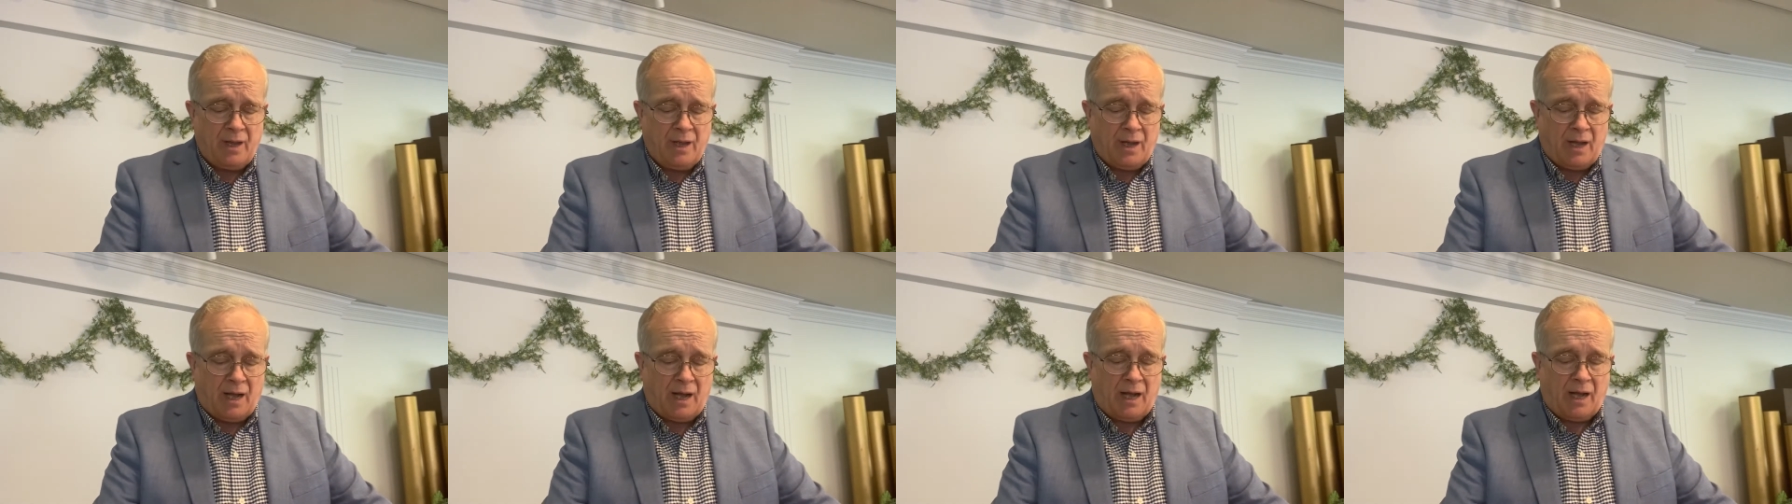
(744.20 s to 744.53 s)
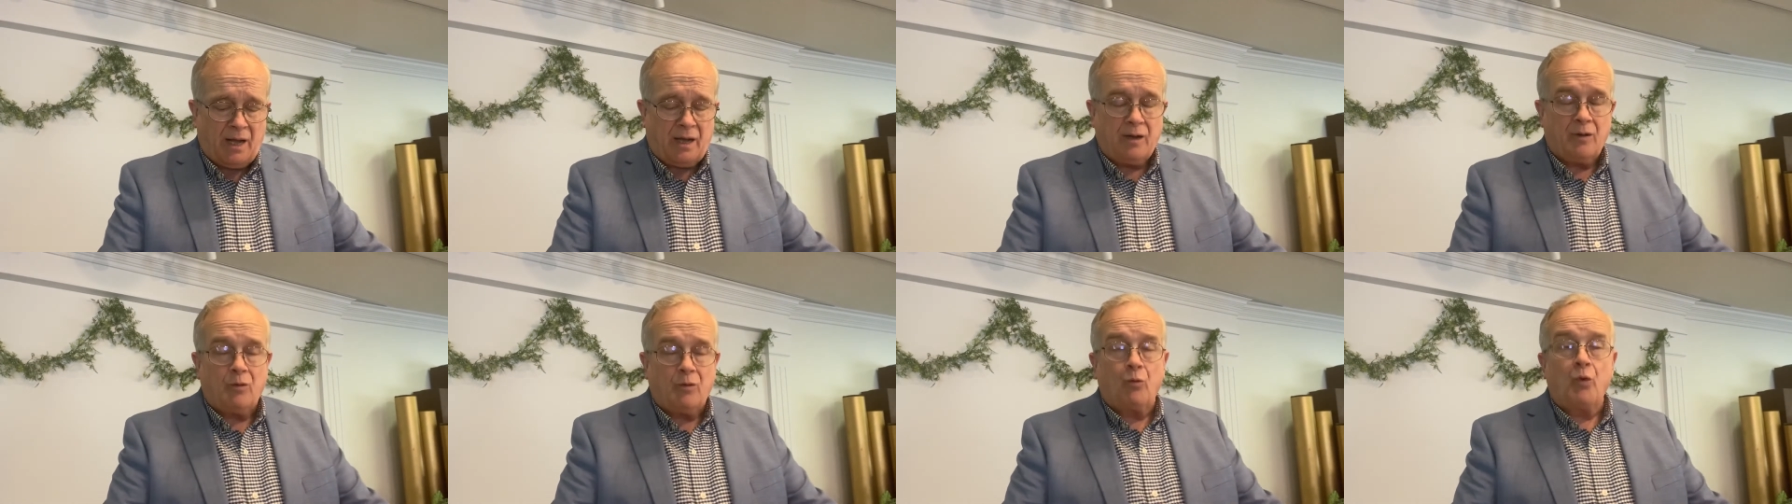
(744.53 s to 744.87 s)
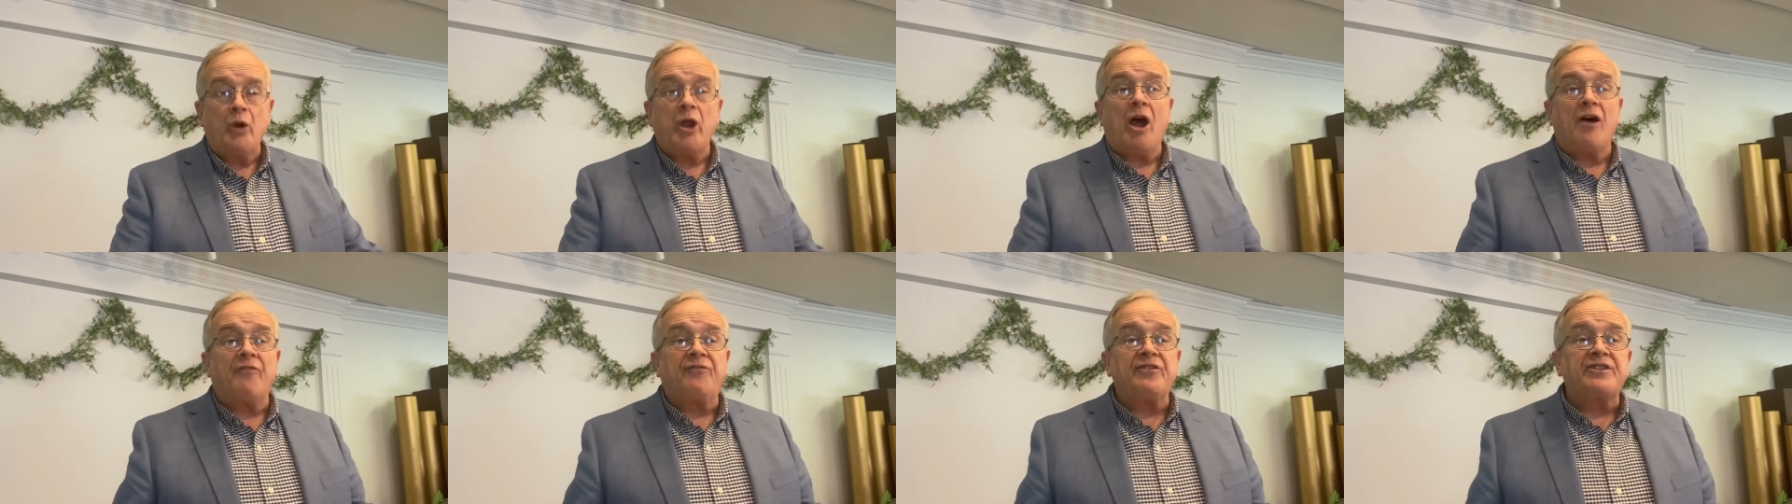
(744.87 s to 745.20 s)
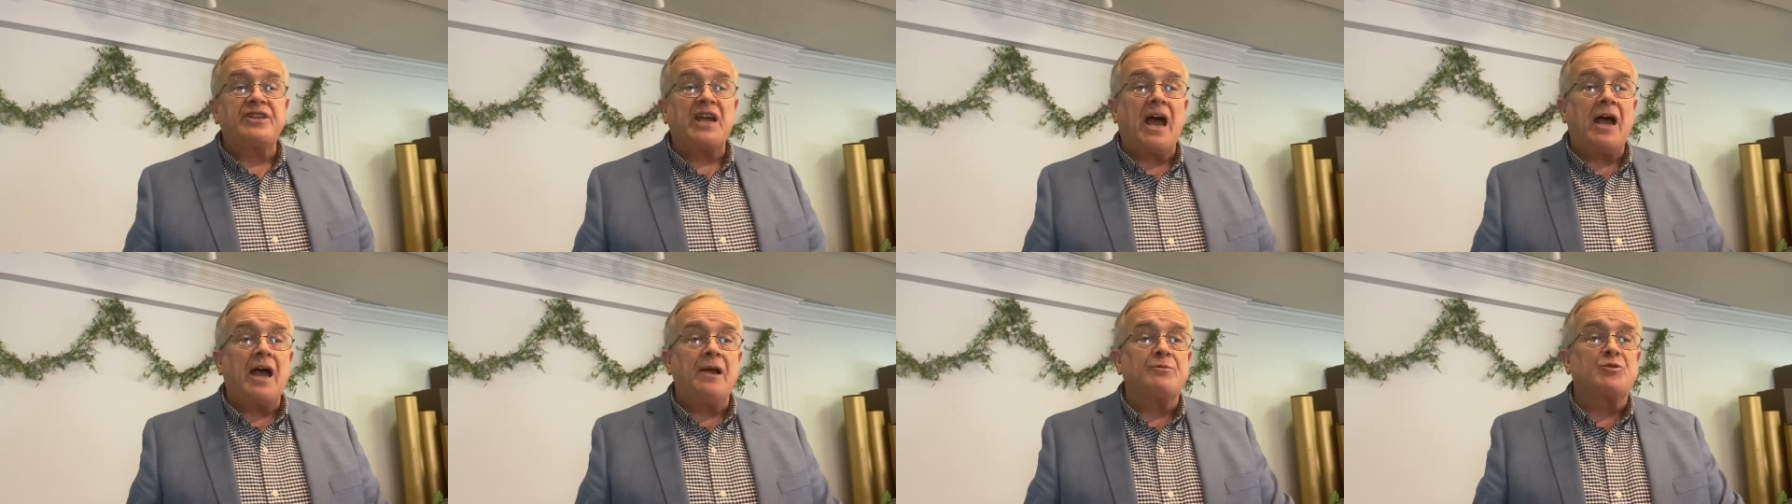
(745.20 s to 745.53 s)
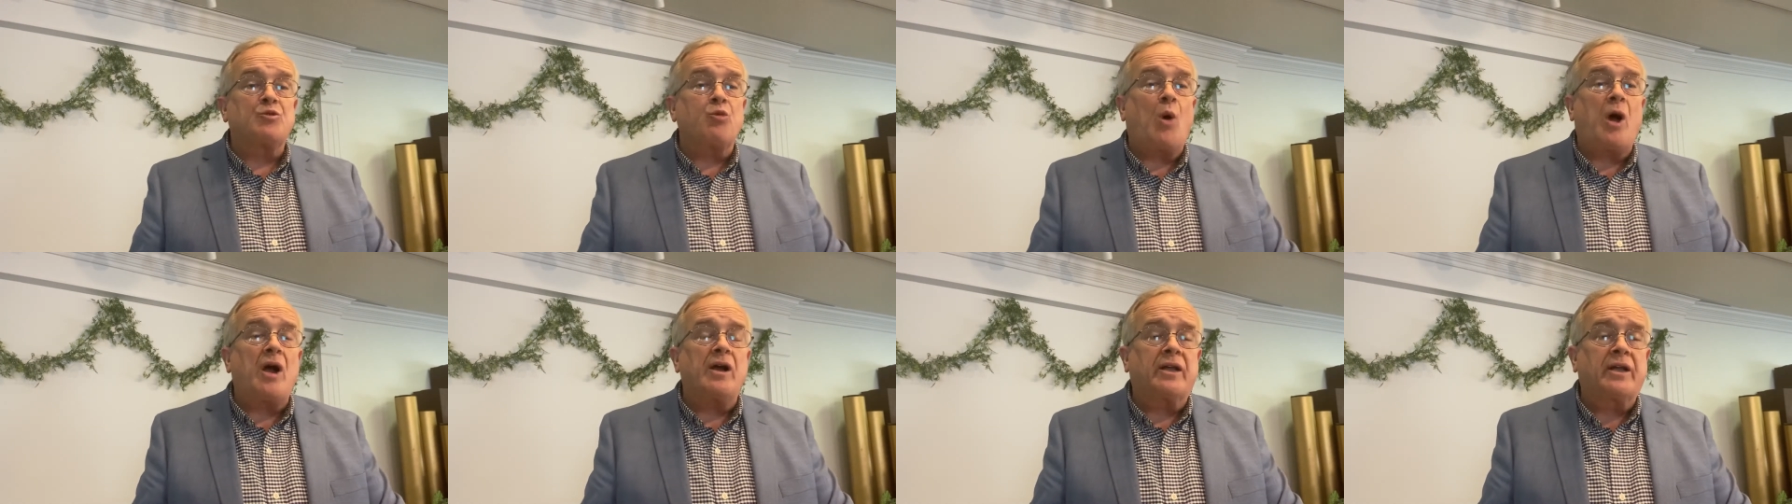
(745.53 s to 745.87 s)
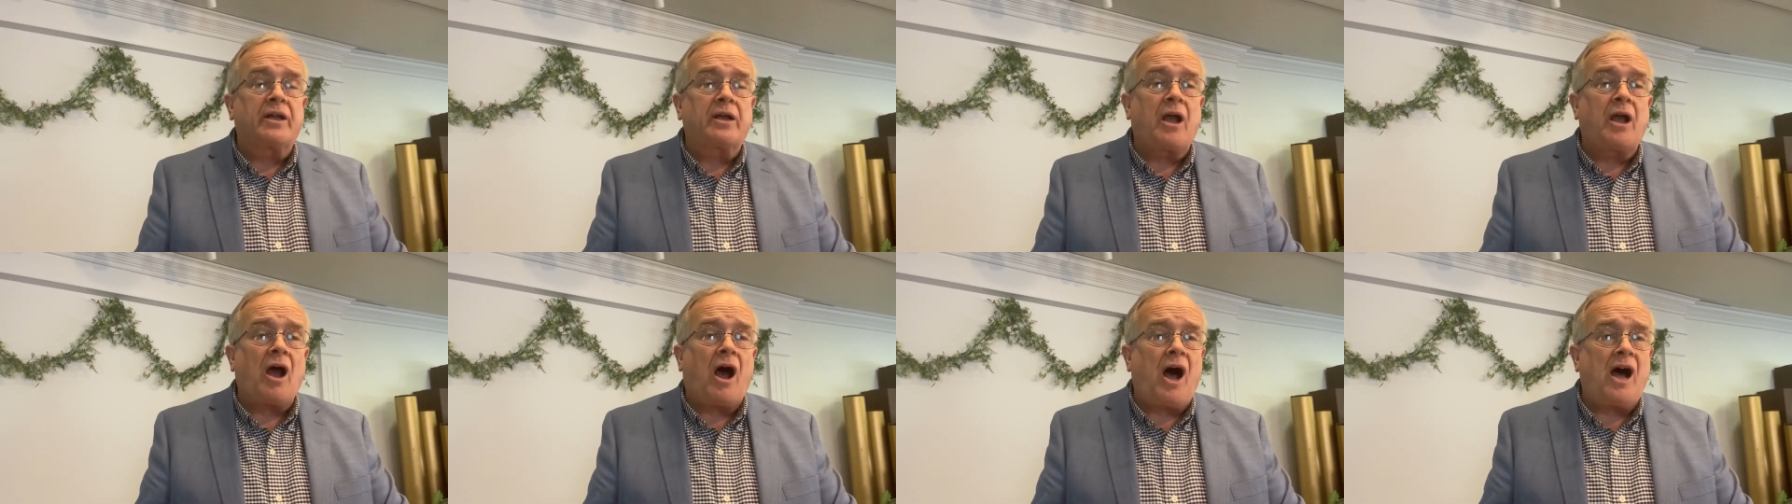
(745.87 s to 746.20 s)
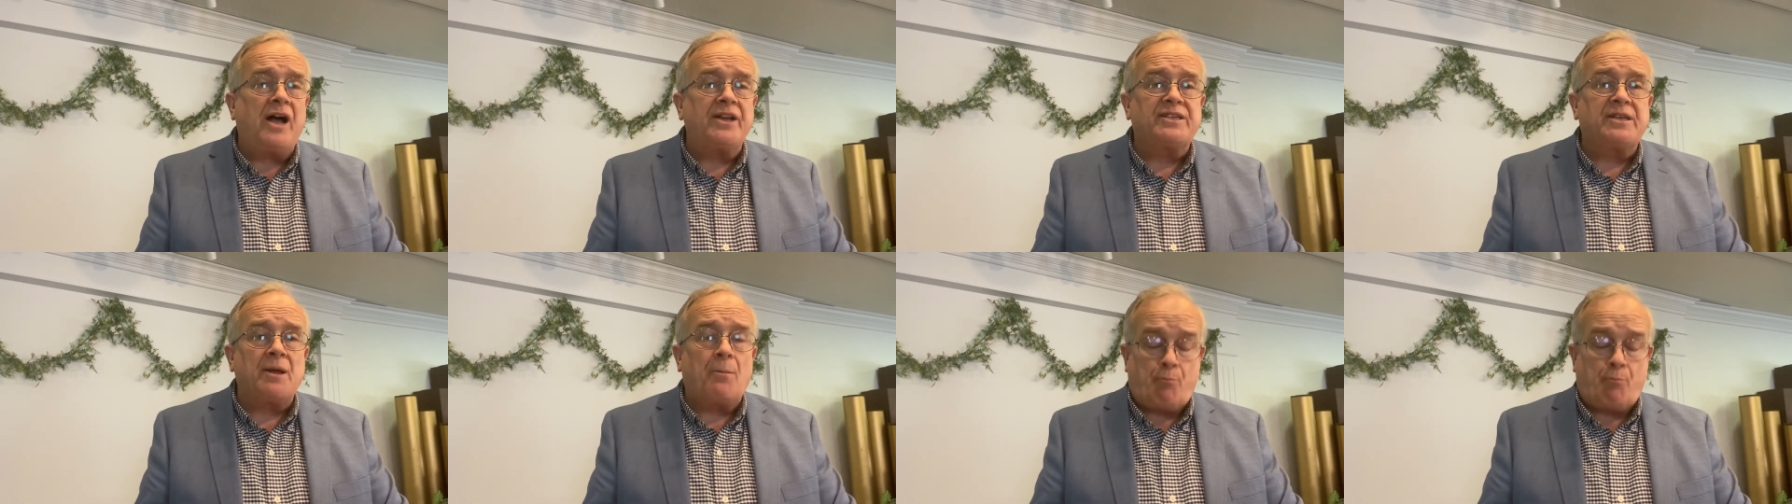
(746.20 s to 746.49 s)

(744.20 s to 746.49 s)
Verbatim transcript: Uh, we oftentimes want God to